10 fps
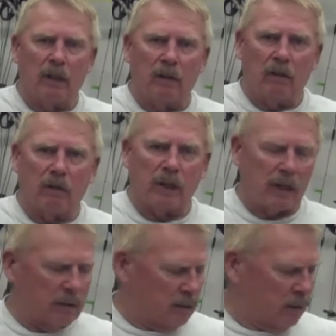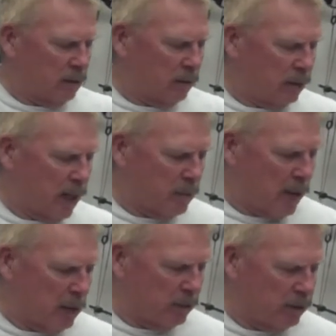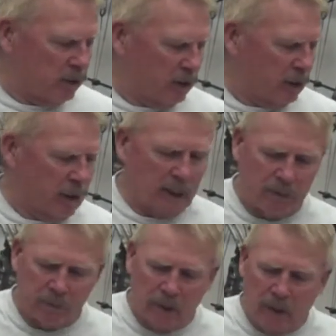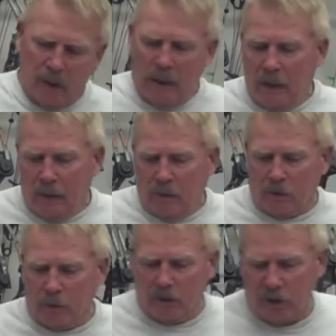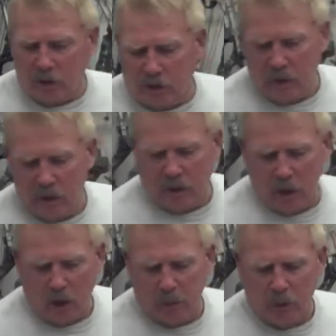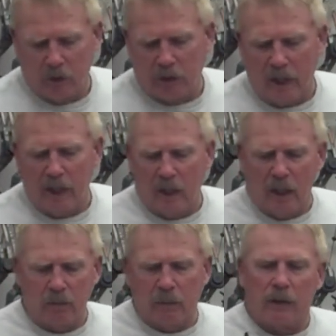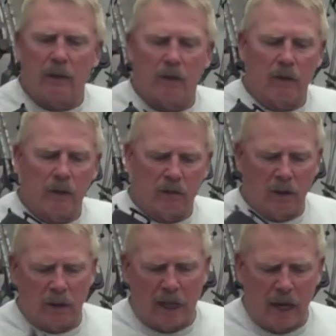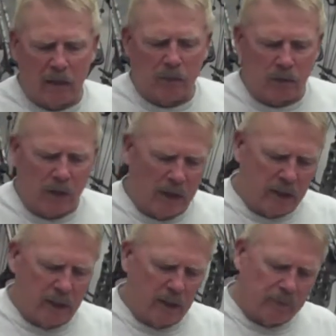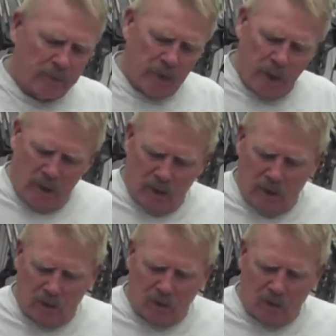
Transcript: on that game animal that you're looking at. Some accessories to help you steady up are these little items right here. This is